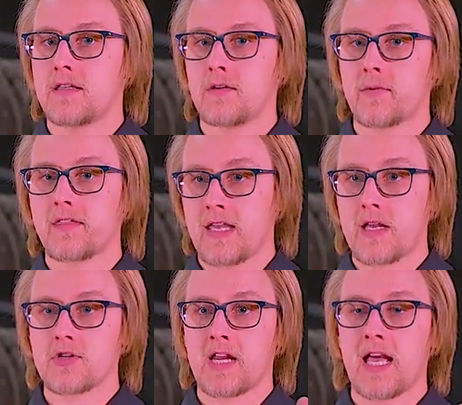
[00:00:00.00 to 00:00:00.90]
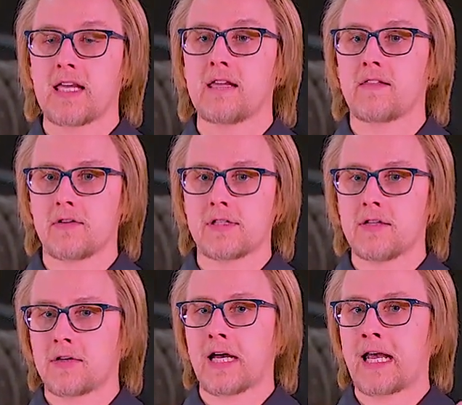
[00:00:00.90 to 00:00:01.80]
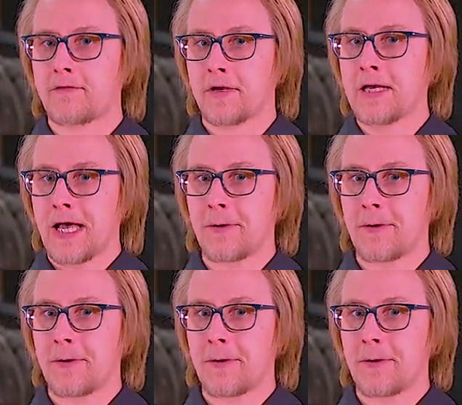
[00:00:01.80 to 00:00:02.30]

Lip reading: with the engine hanging, there's still kind of